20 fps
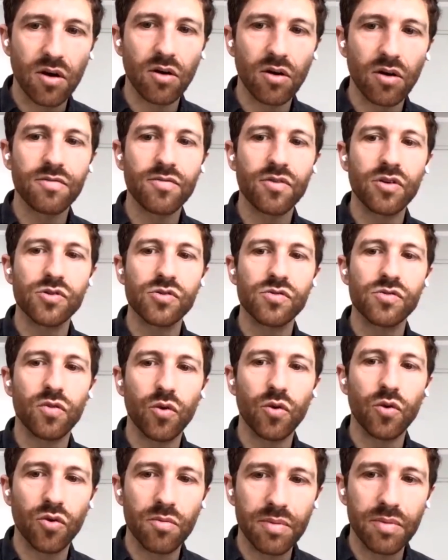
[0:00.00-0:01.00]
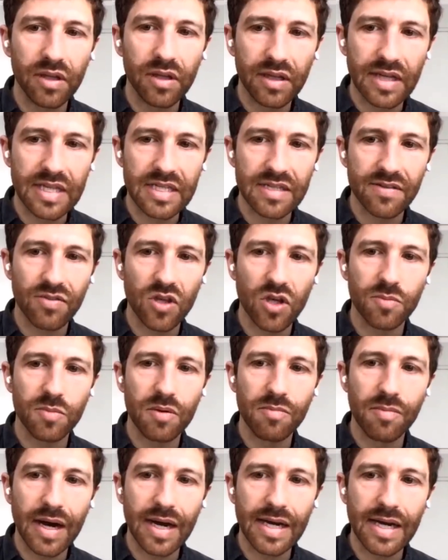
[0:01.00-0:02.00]
all of those vulnerabilities of the
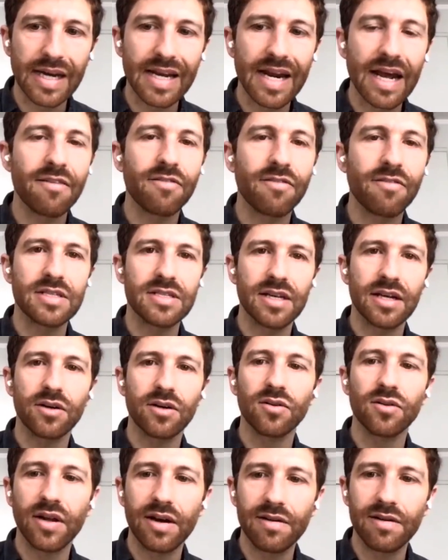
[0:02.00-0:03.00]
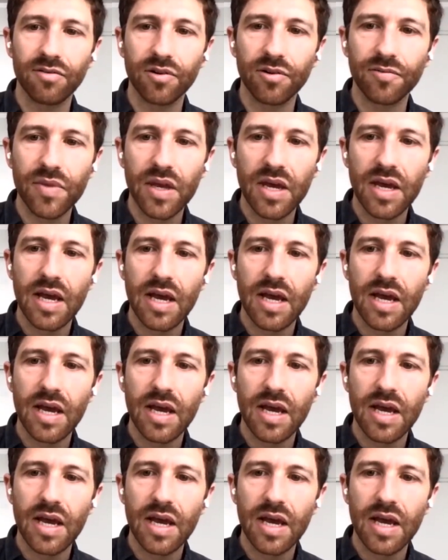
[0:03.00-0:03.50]
human mind at every single level